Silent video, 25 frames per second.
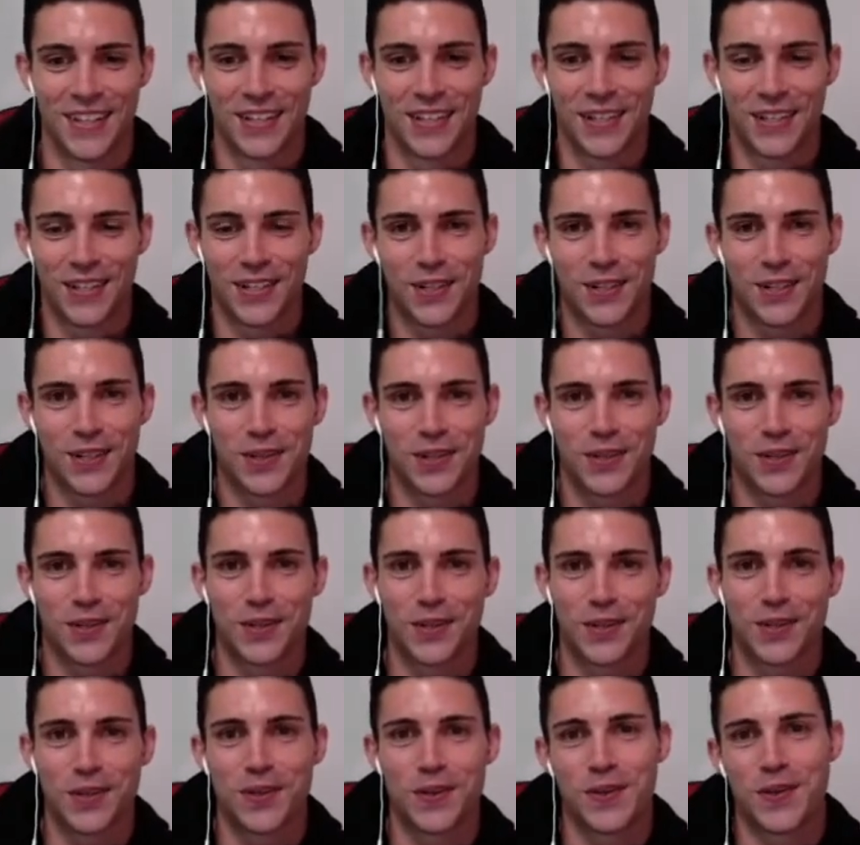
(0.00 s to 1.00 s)

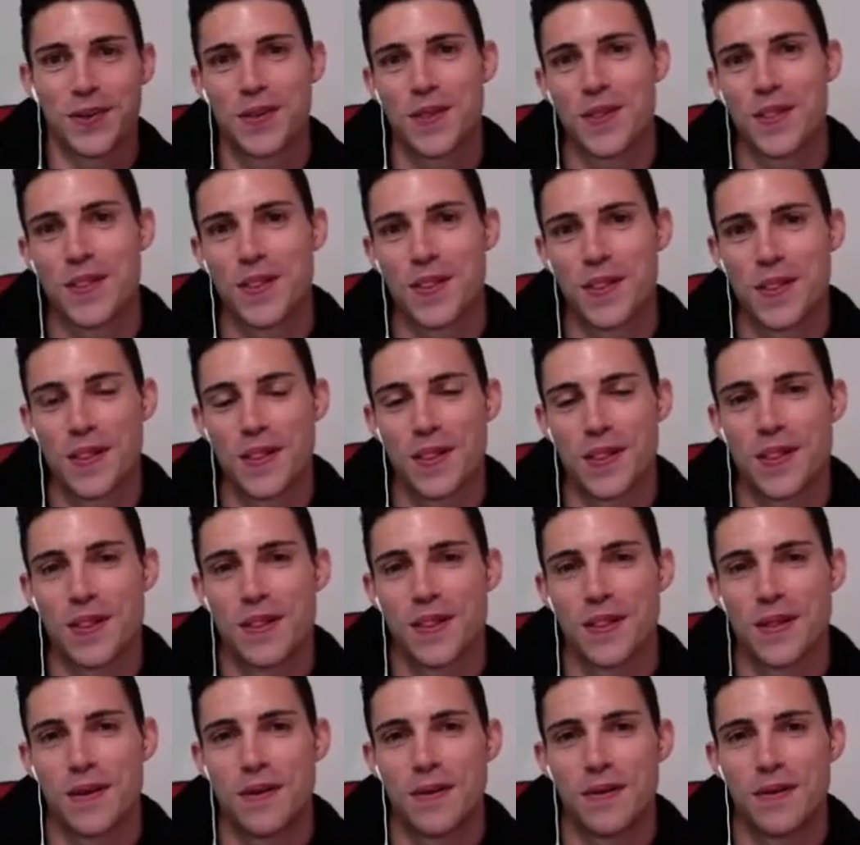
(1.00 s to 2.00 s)

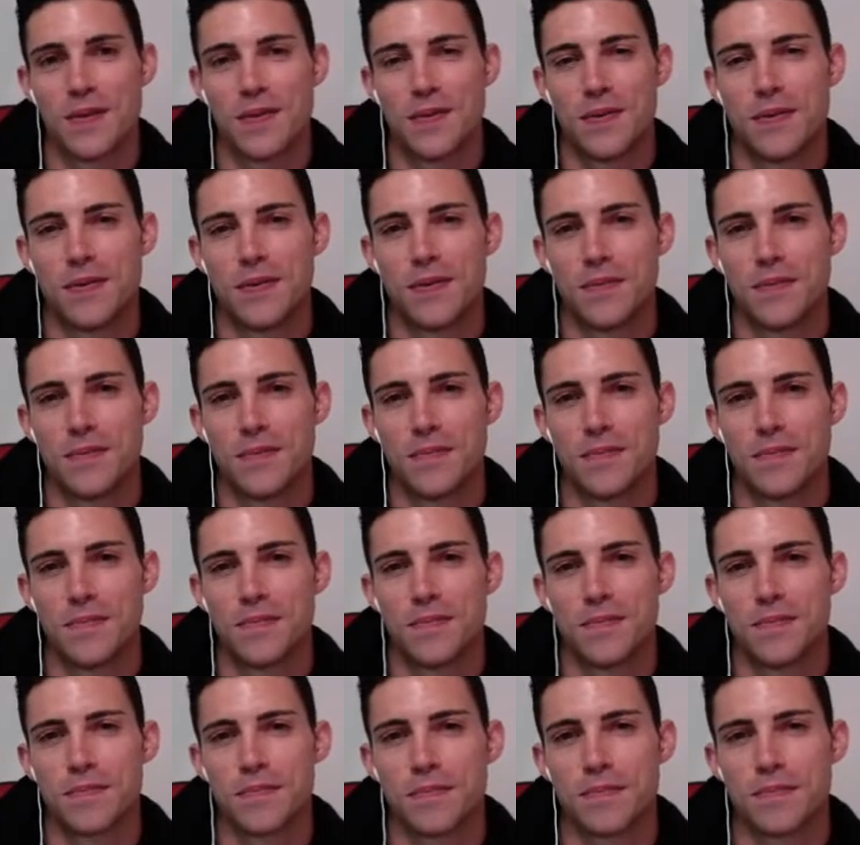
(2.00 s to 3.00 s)

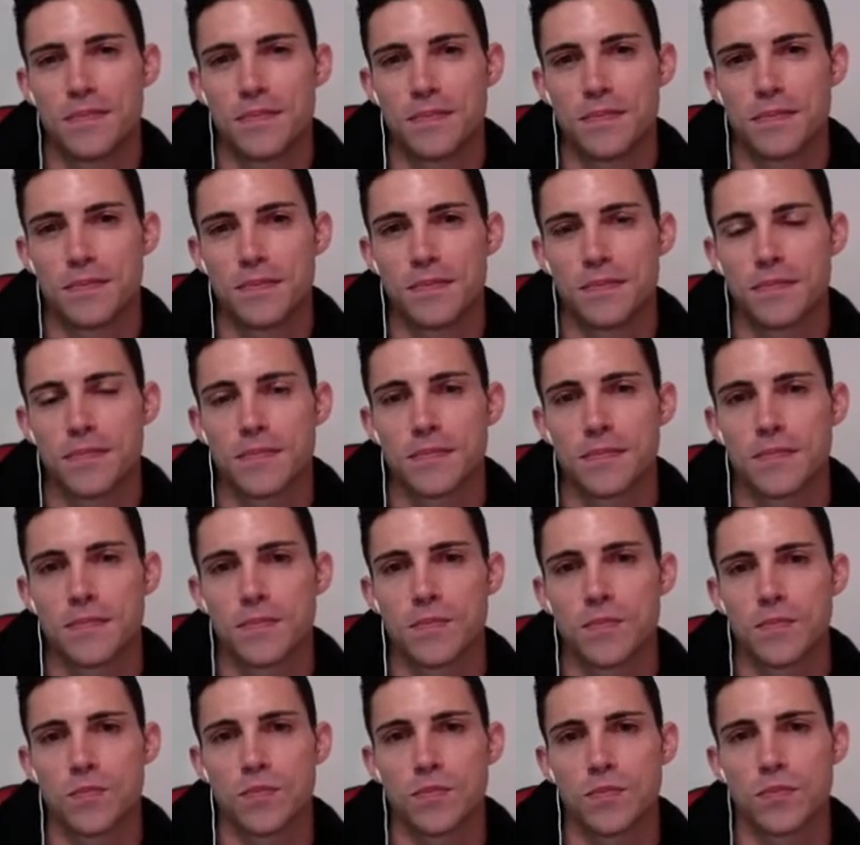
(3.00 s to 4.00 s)

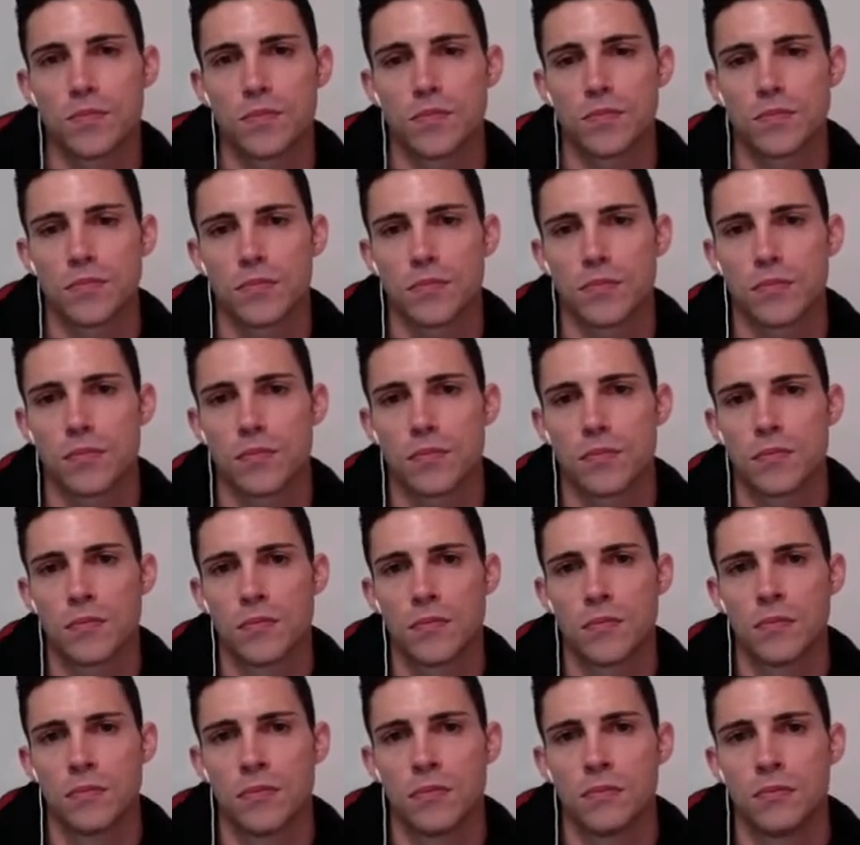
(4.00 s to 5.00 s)

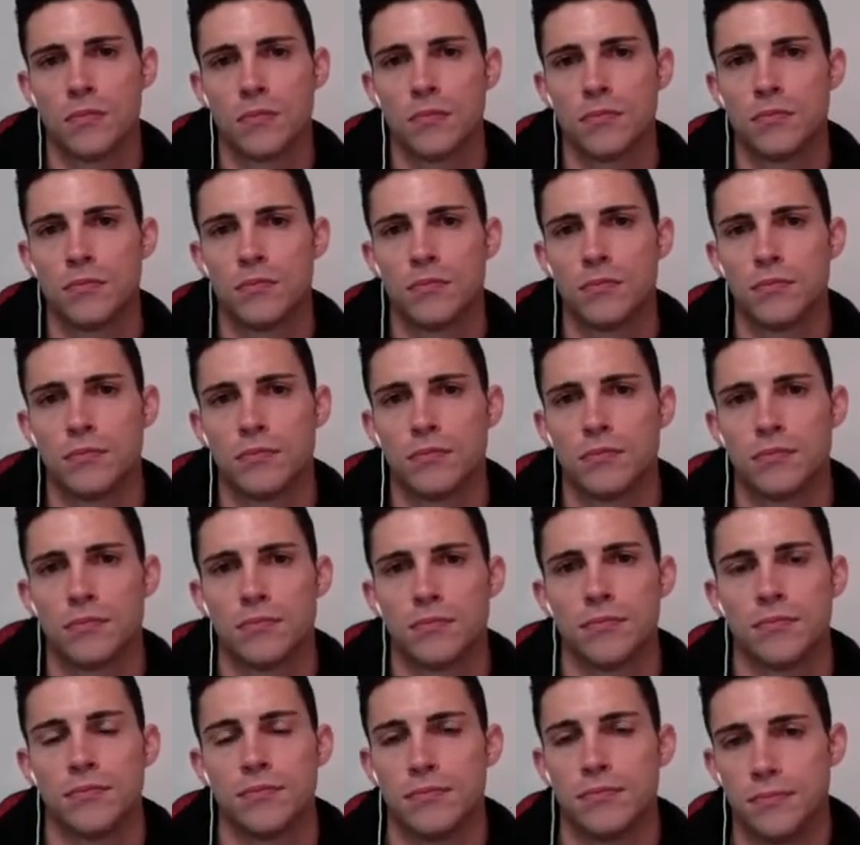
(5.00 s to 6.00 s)

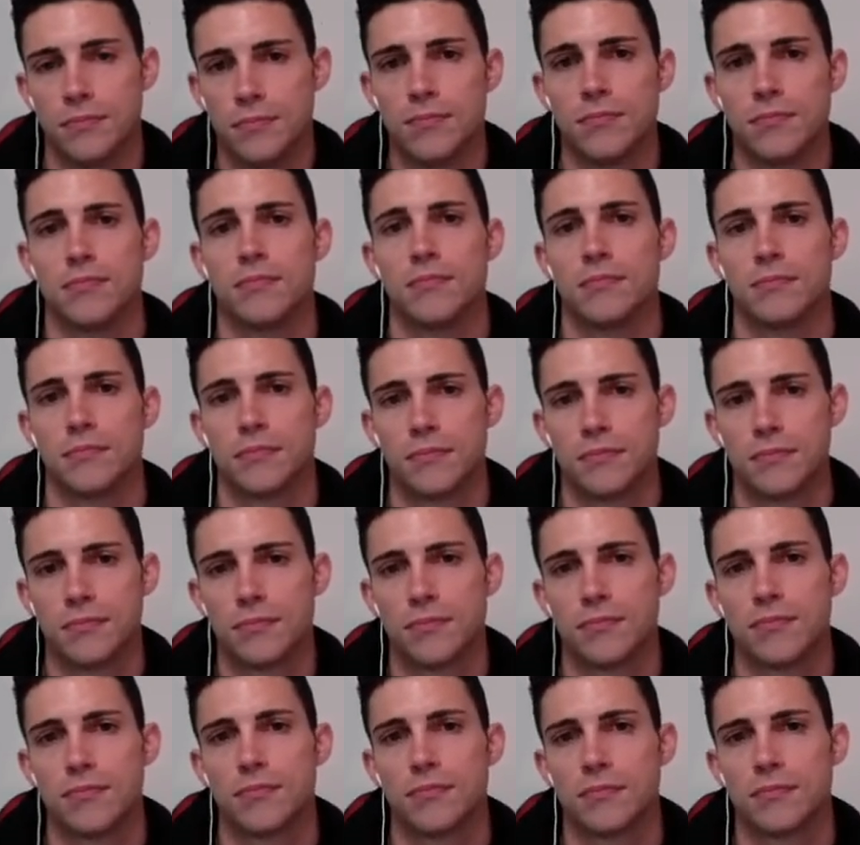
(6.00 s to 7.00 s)

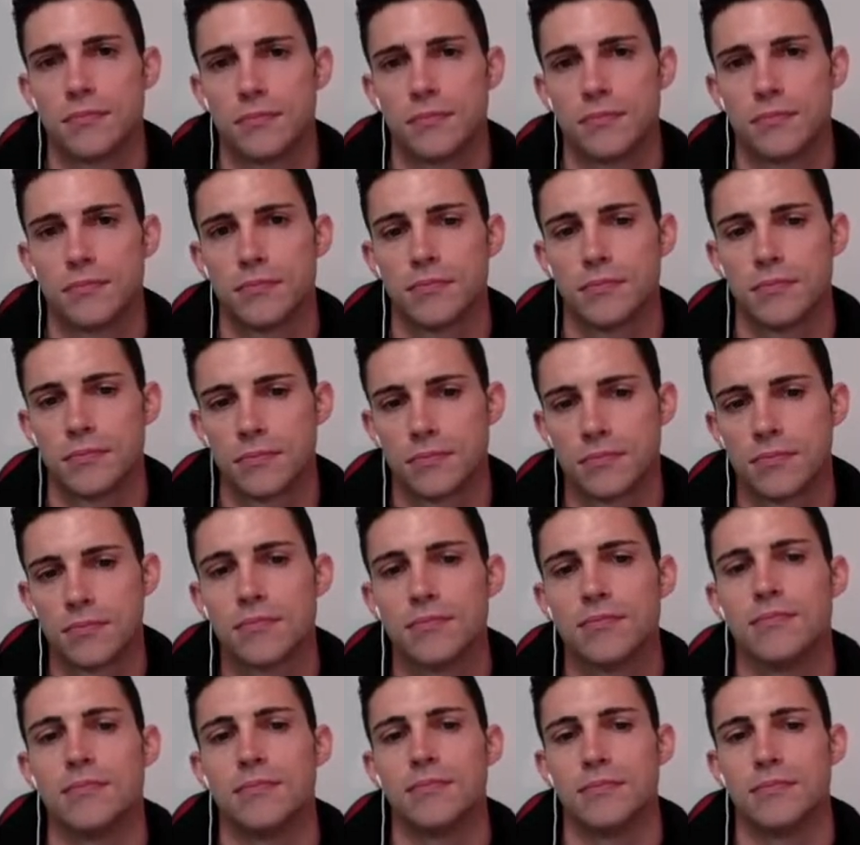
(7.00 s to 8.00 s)
(not speaking)